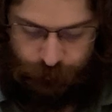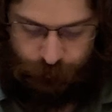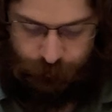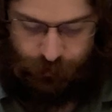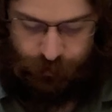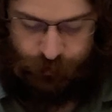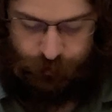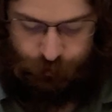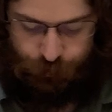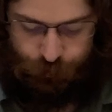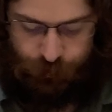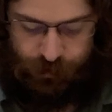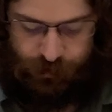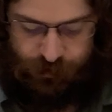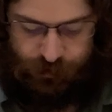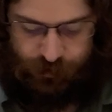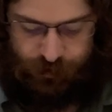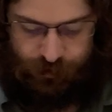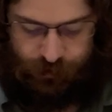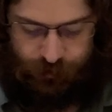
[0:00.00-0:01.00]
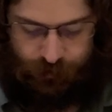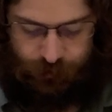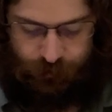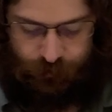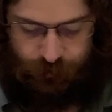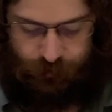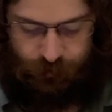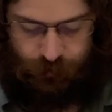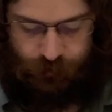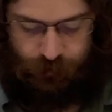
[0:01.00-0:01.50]
but it's pretty stuck.
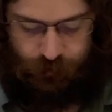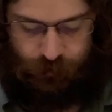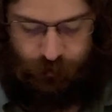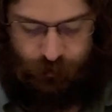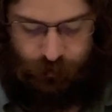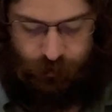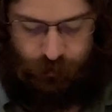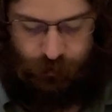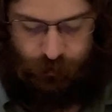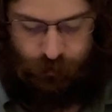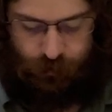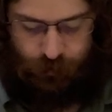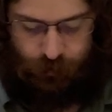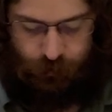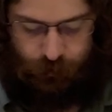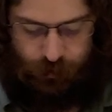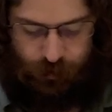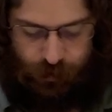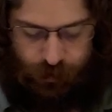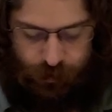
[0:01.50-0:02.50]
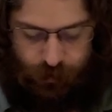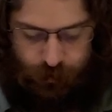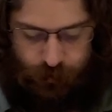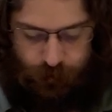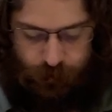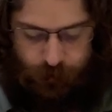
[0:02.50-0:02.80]
Okay.